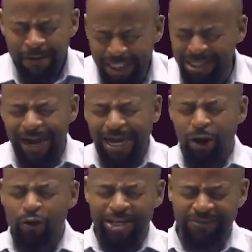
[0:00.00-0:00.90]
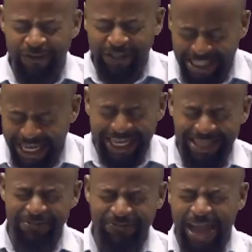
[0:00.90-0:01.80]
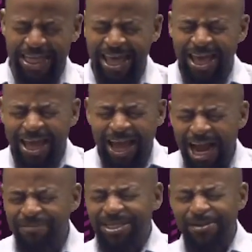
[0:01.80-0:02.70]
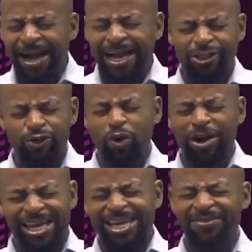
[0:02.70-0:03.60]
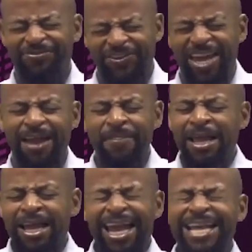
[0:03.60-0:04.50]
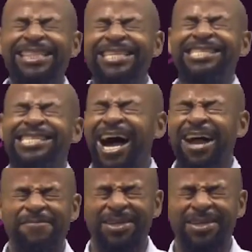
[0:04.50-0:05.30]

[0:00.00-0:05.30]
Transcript: Mudimaka, who has forsaken the faith, and Mudimaka is walking in fear in this time.